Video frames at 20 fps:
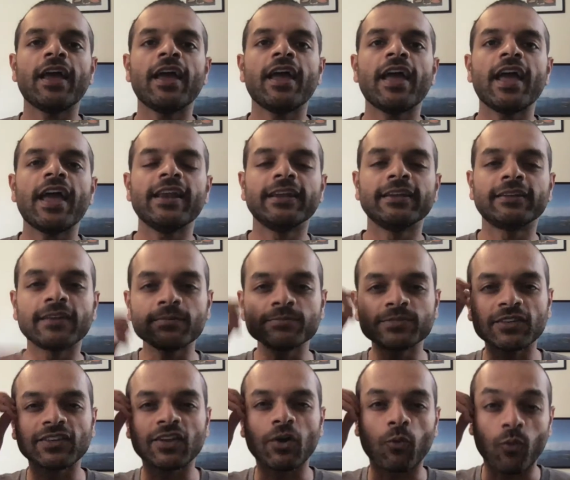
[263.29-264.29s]
And in terms
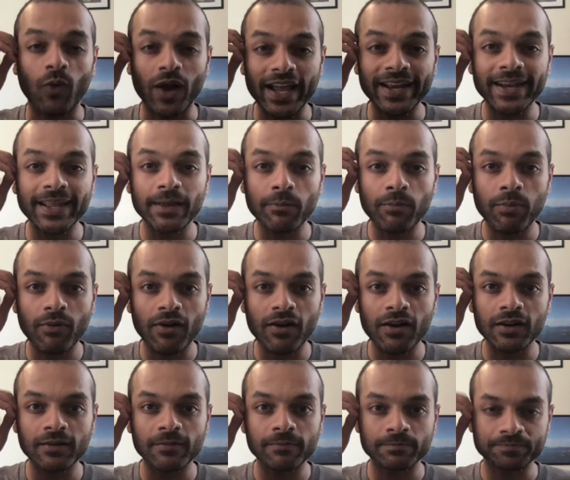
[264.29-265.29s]
of the writing
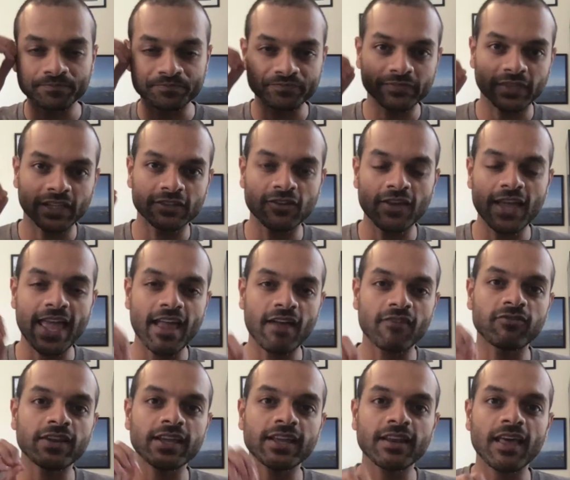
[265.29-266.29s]
part, so
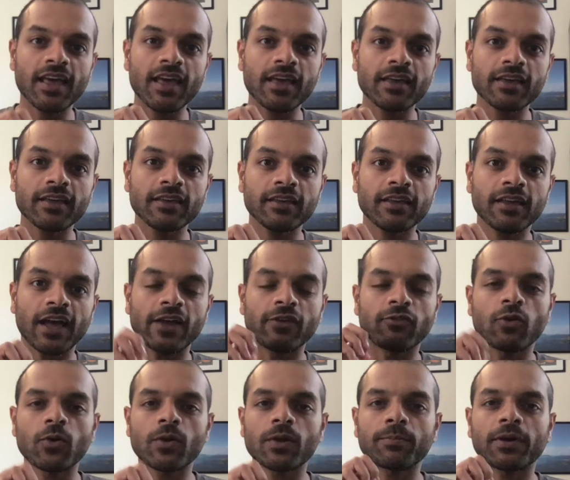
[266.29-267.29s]
every day I
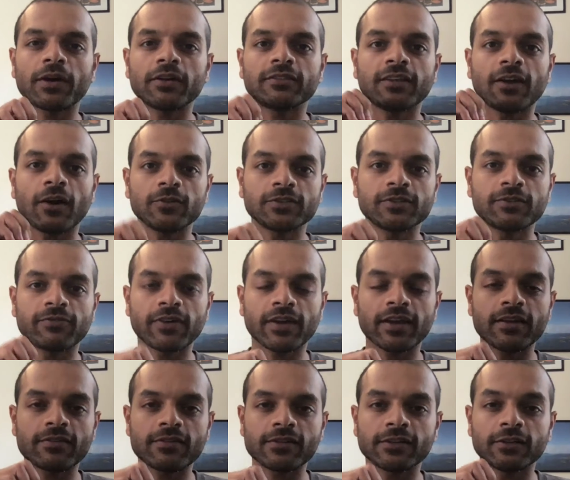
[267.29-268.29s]
wrote about
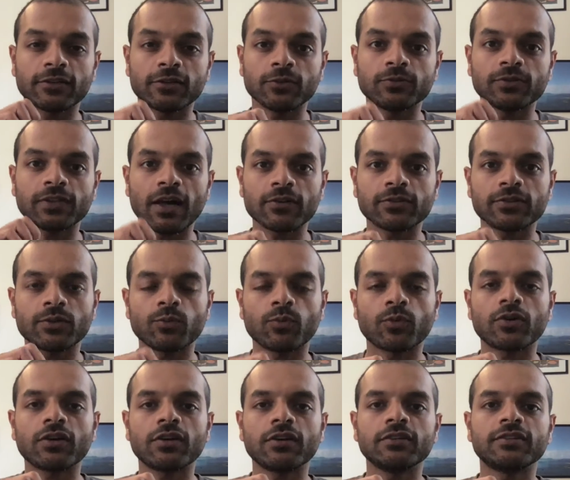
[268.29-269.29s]
1,500 to 2,000
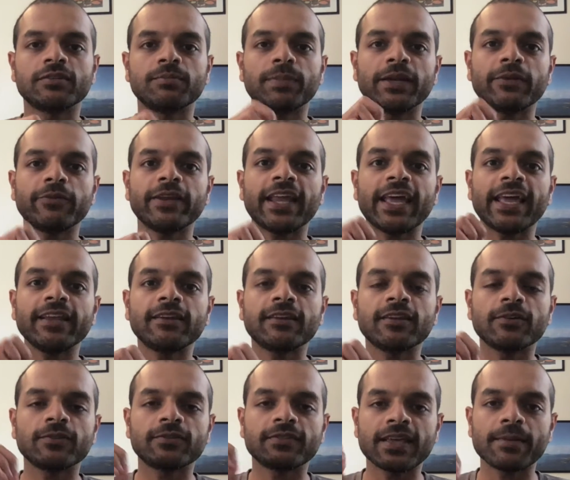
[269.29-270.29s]
words between 8
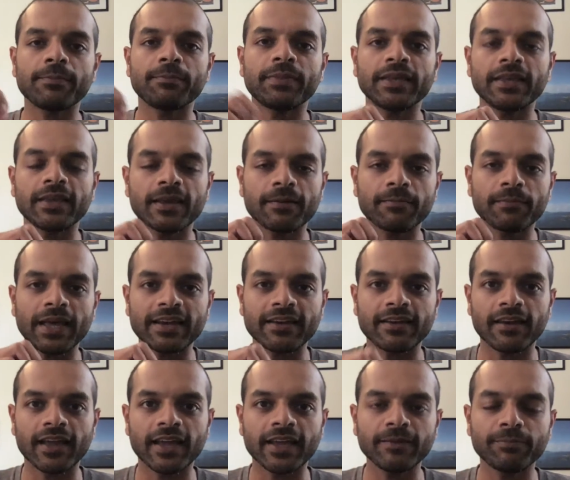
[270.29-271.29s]
to 10 p.m. at
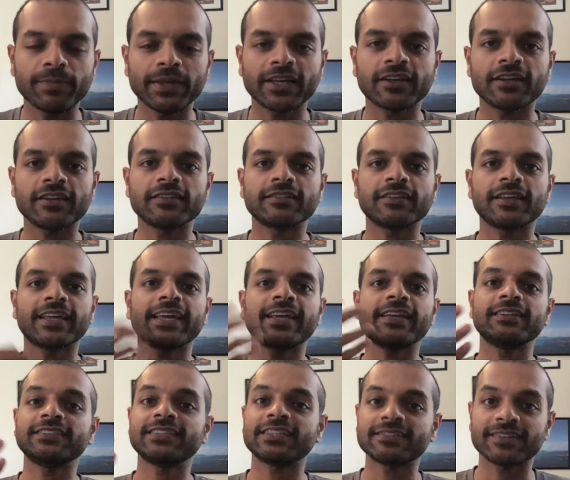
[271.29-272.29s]
night, because,
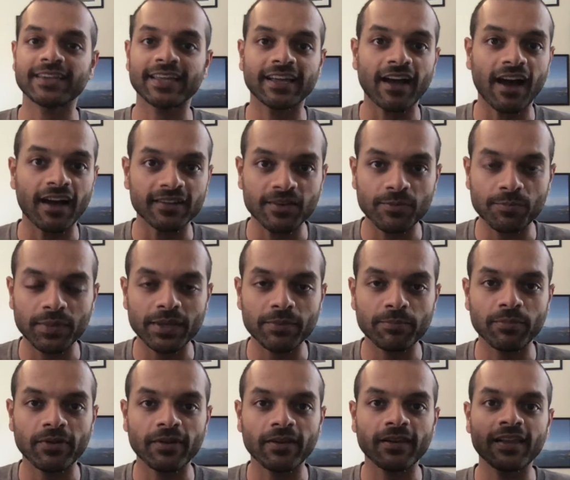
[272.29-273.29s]
again, just like other
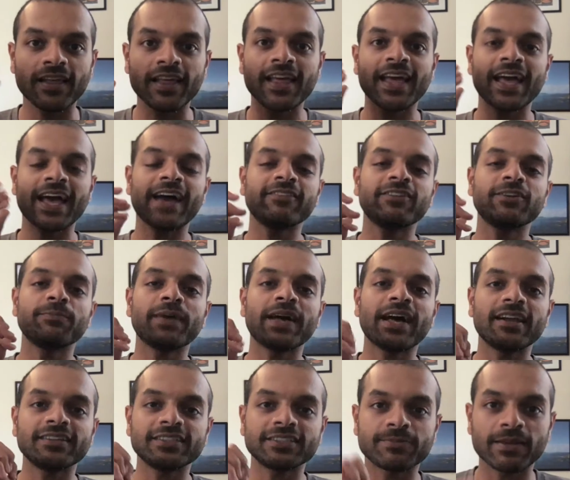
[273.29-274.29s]
people, have to
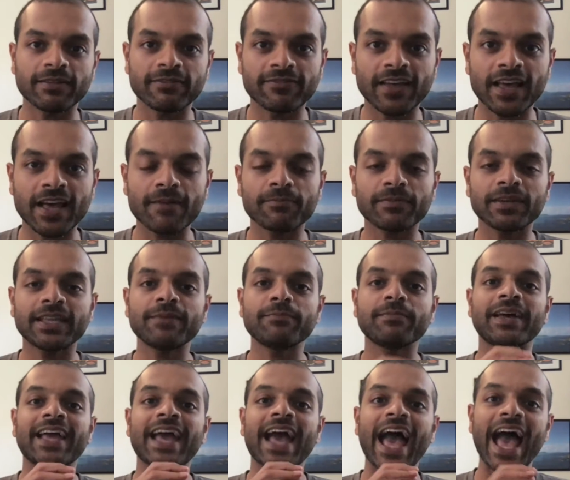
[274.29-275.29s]
balance my family,
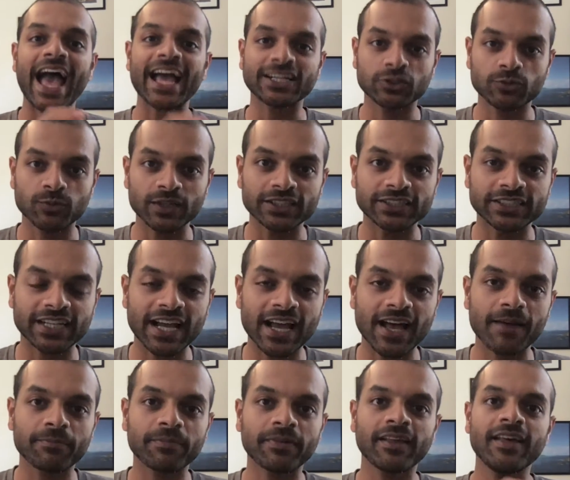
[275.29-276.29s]
my actual
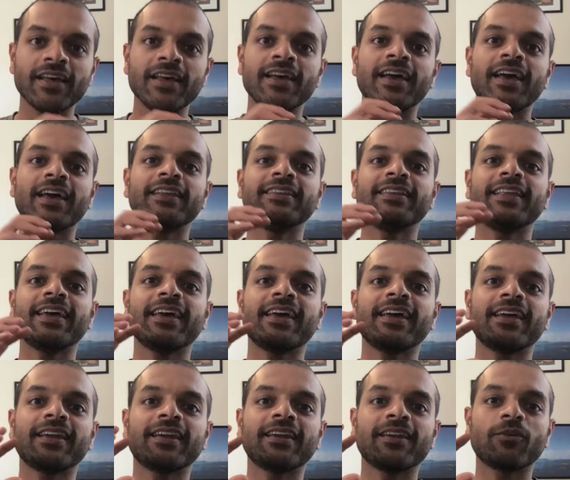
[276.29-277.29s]
job, and
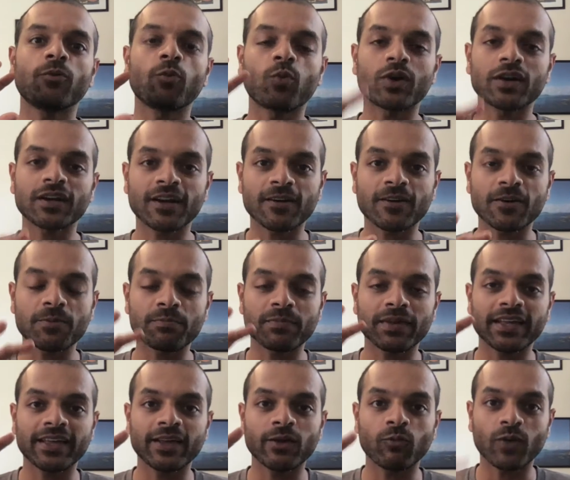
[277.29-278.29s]
then work around
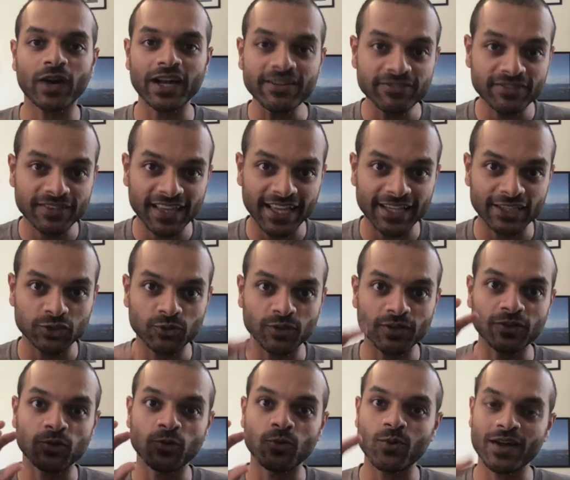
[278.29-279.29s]
my wife's schedule,
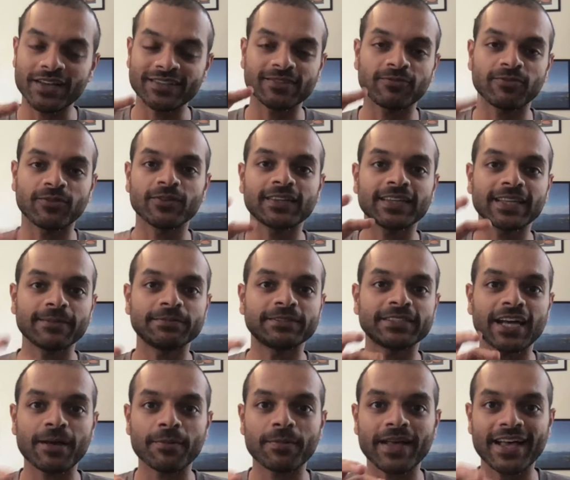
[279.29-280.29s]
who has a full time
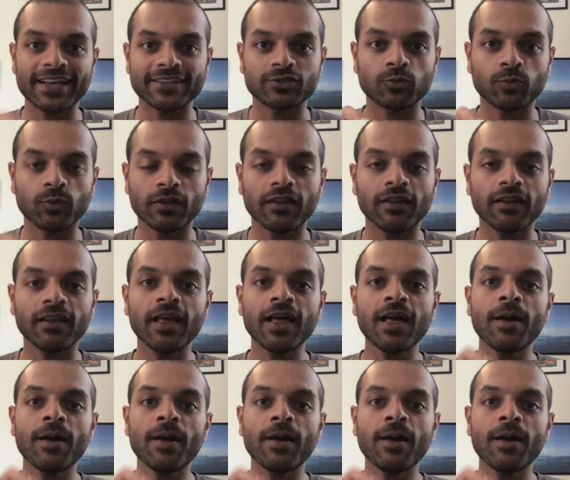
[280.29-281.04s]
job as well.